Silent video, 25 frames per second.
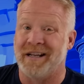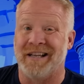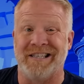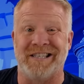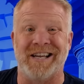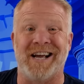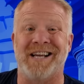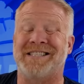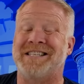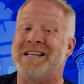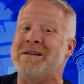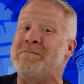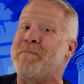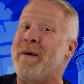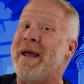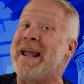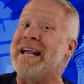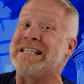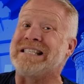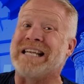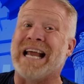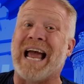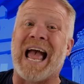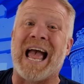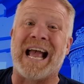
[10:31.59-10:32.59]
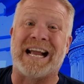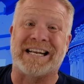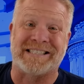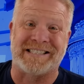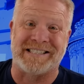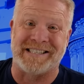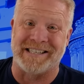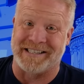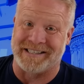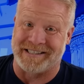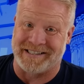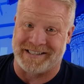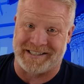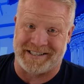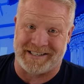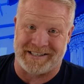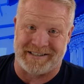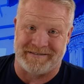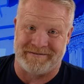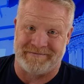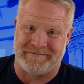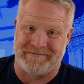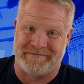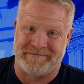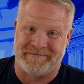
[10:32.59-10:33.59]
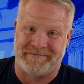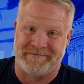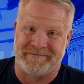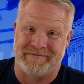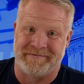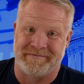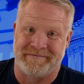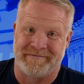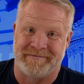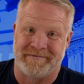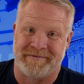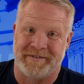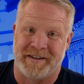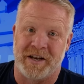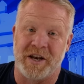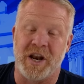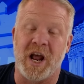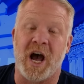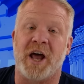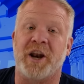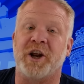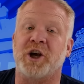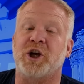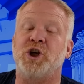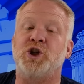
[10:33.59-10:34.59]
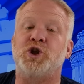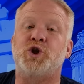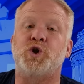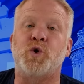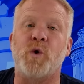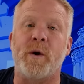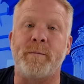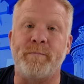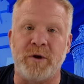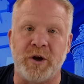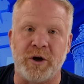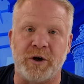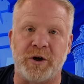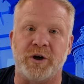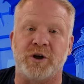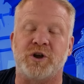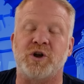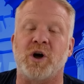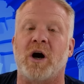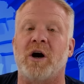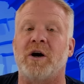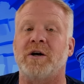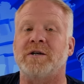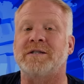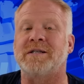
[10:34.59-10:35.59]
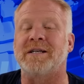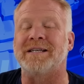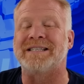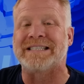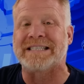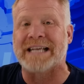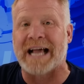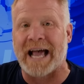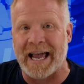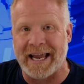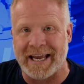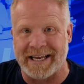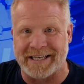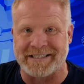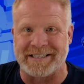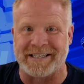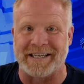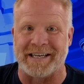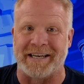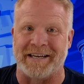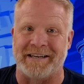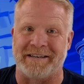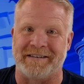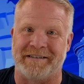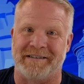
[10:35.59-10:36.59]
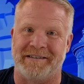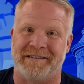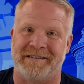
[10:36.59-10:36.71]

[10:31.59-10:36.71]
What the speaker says: doesn't pay taxes, not a contributor to our society,